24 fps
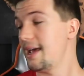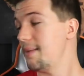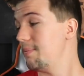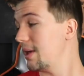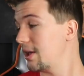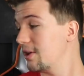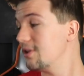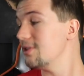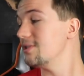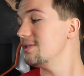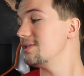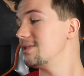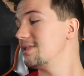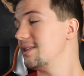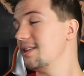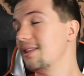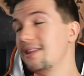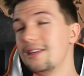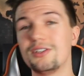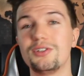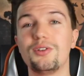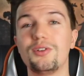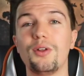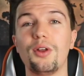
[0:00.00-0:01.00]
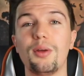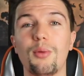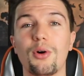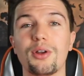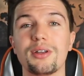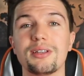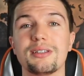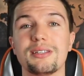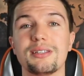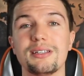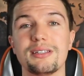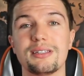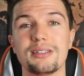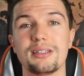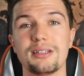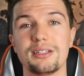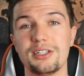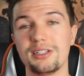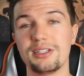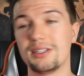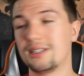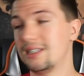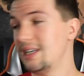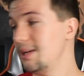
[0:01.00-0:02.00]
because these studio monitors
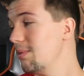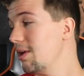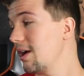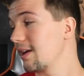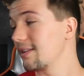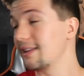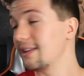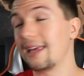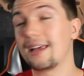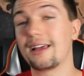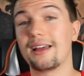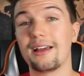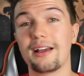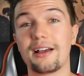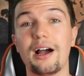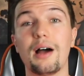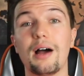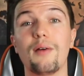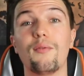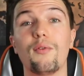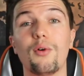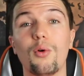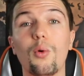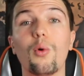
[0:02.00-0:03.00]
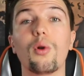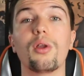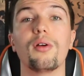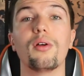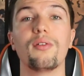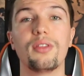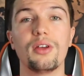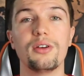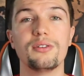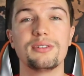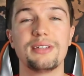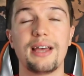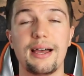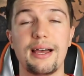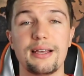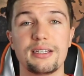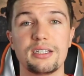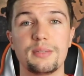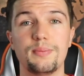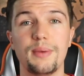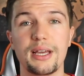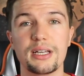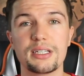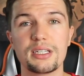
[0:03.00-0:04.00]
just seem like they can cover all of those
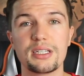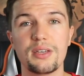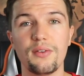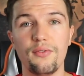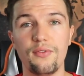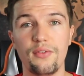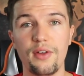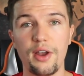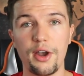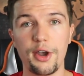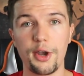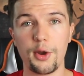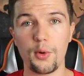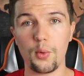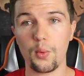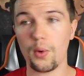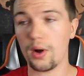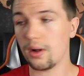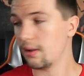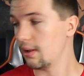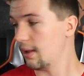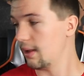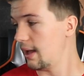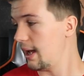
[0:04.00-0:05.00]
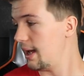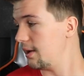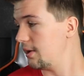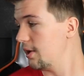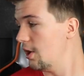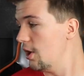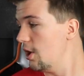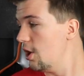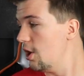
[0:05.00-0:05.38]
aspects very well. And